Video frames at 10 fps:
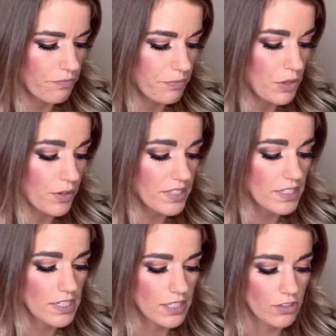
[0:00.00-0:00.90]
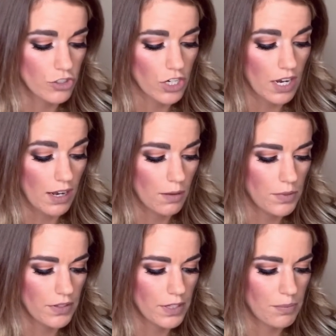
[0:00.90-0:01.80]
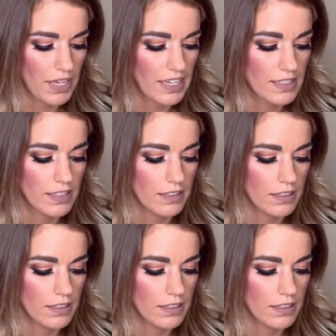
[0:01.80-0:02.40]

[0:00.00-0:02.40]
be the right to a decent job that pays